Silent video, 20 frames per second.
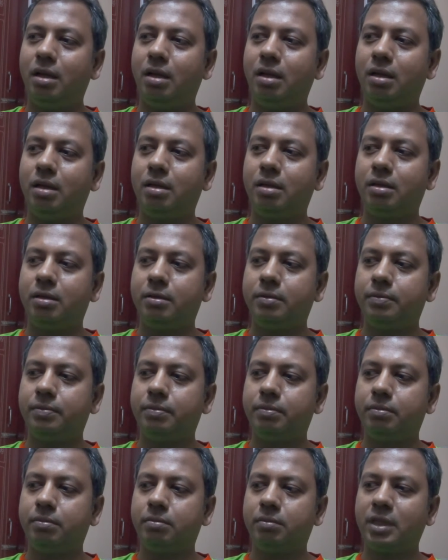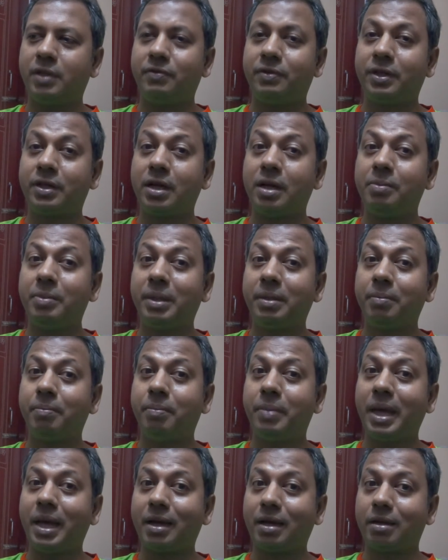After coming
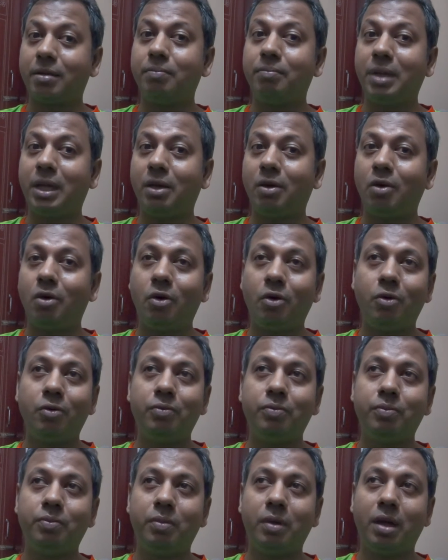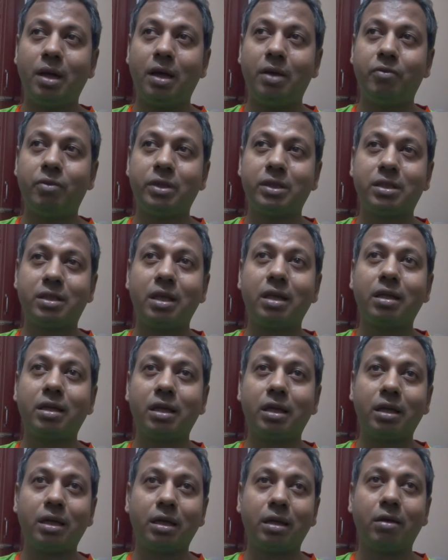back my home, I was
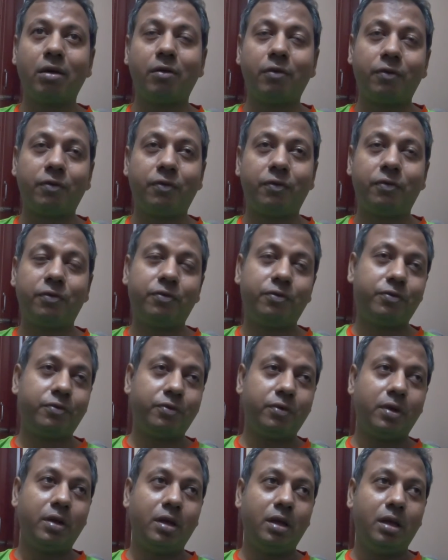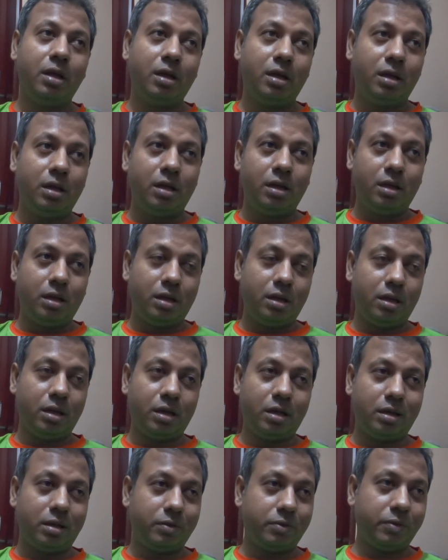thinking of
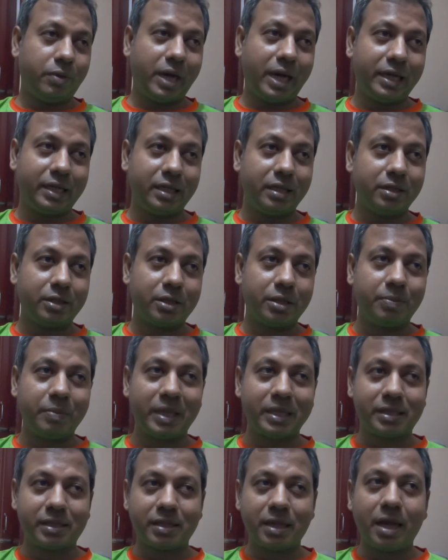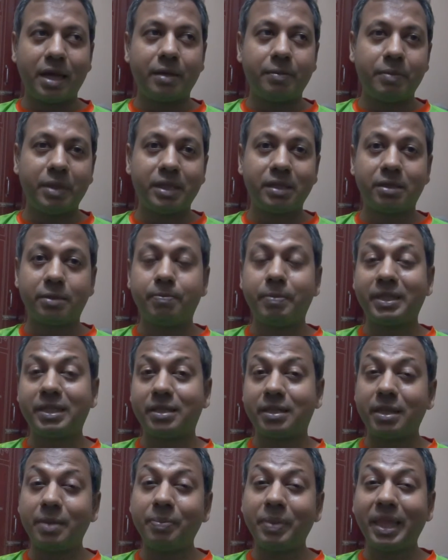writing some assignments, but
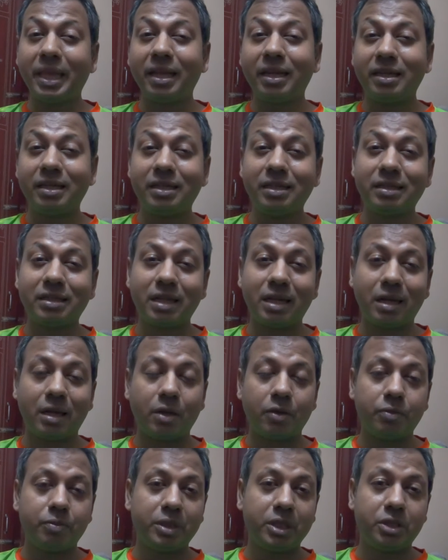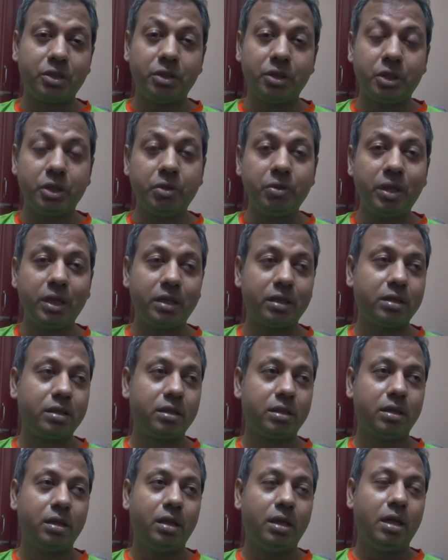something didn't allow me to do
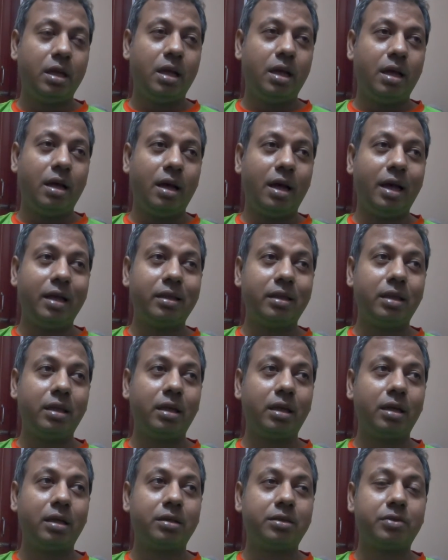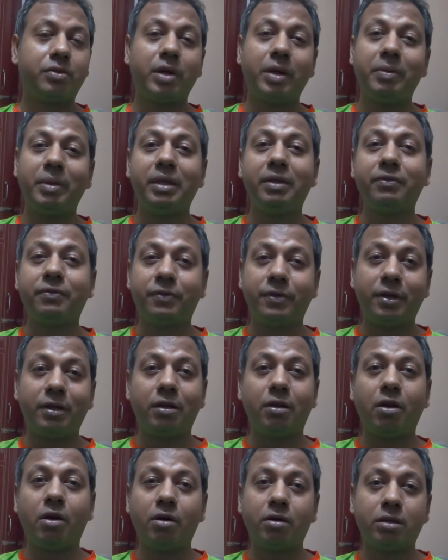it. I think traveling for a
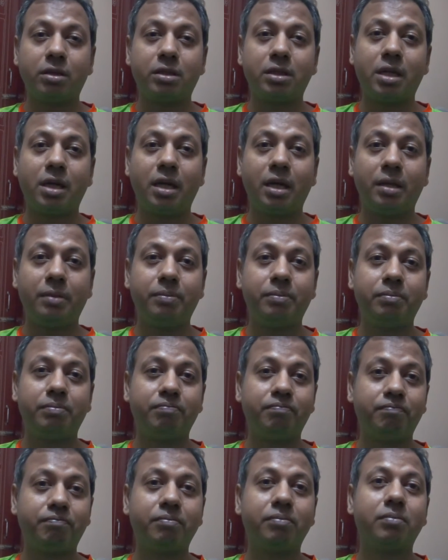long time,